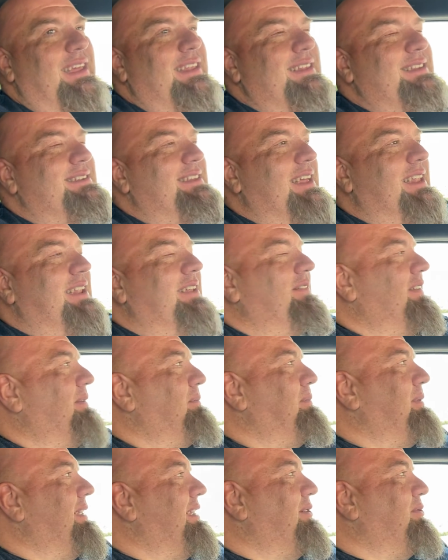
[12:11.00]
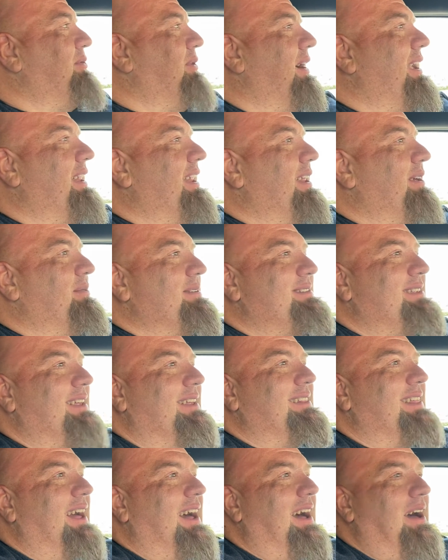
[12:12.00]
Instead of it being quiet, it was
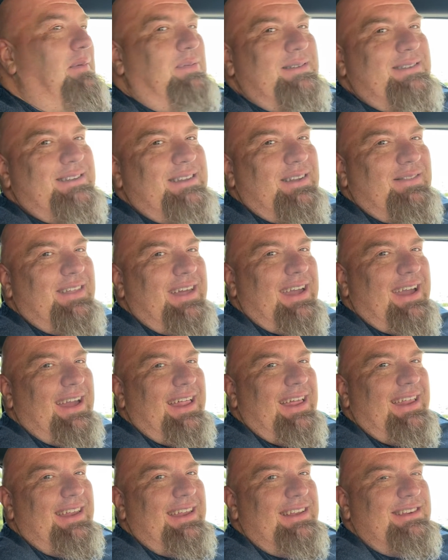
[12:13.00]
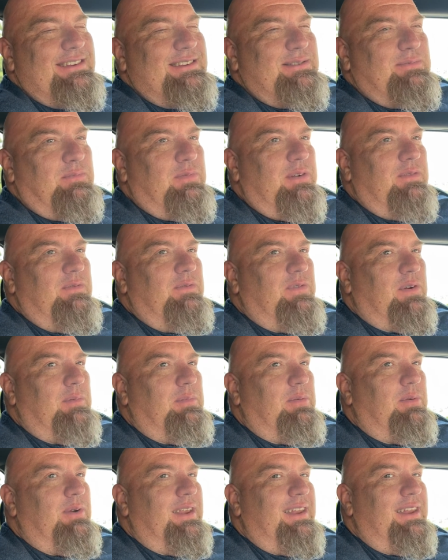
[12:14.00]
like the opposite of that, and it just
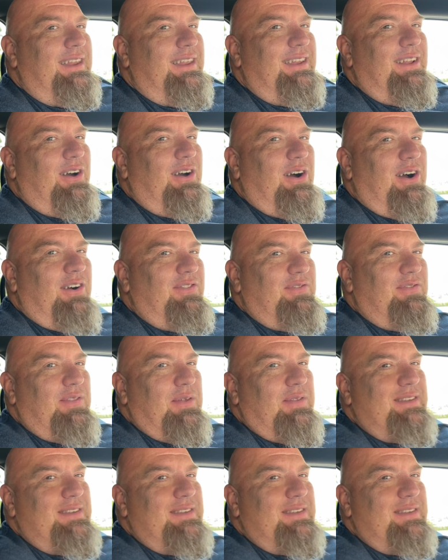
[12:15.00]
reverberated off the